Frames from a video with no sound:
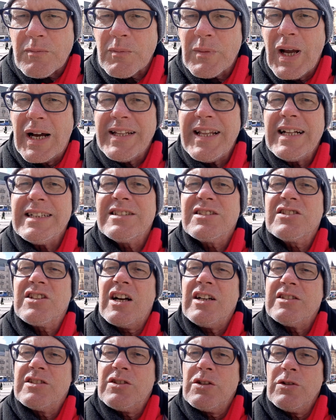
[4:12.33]
I then
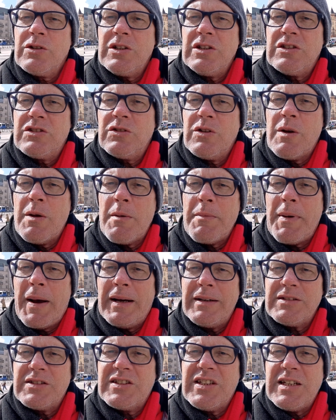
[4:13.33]
started talking to him
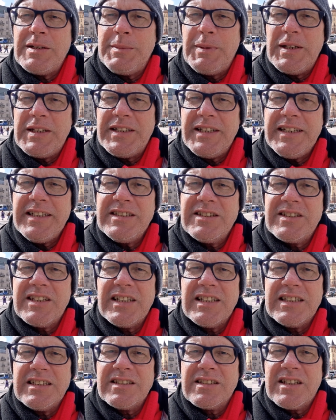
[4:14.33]
about
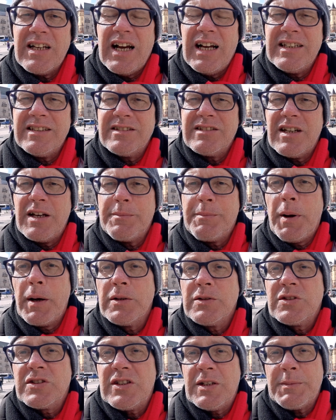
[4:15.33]
CBDCs and
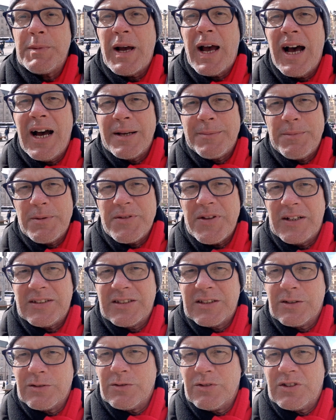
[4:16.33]
posed him a
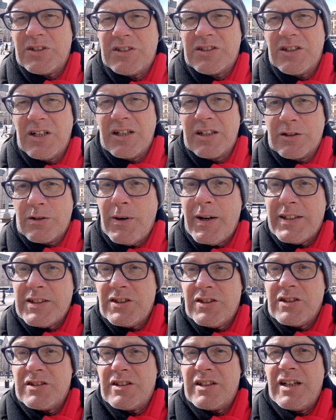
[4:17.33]
hypothetical
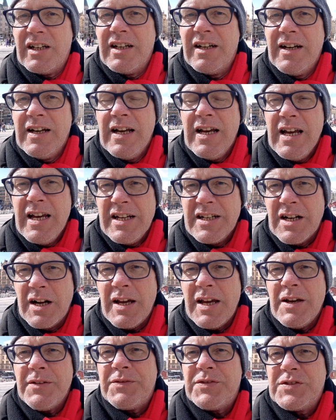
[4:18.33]
question that, you know,
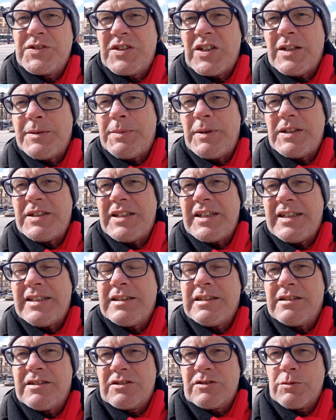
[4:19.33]
if
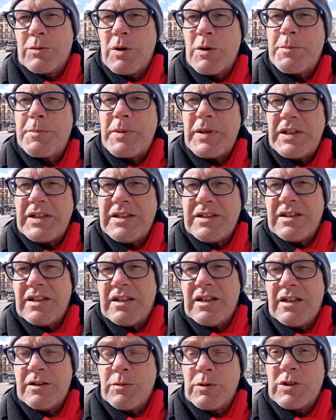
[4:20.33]
CBDs were
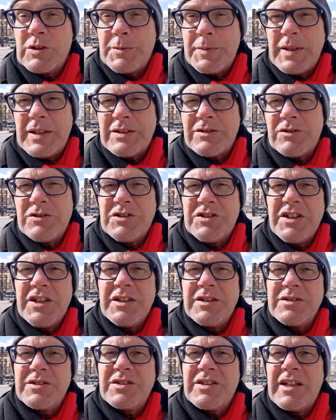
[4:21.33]
to be
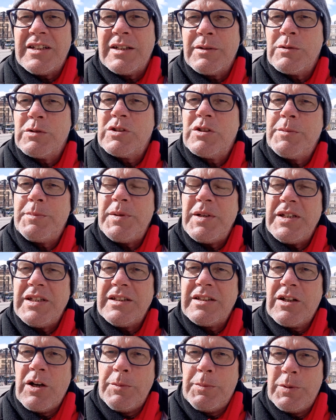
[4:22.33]
introduced and they were to be
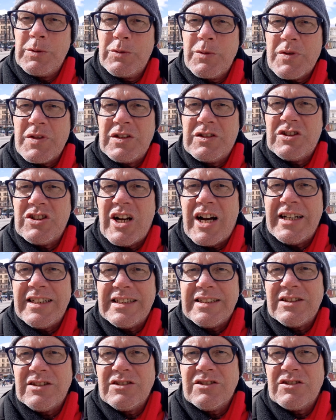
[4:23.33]
coupled with a
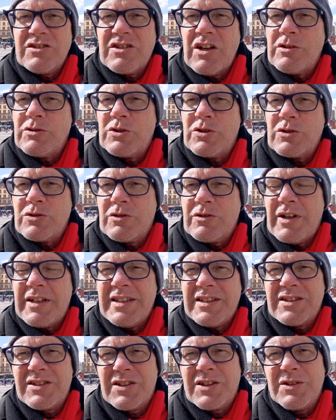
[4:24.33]
Chinese social
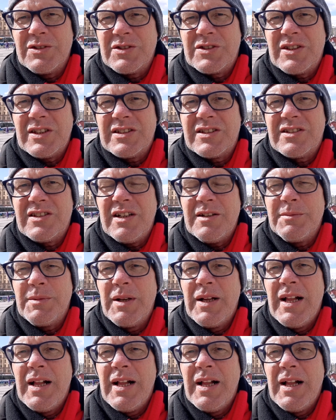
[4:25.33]
credit score system,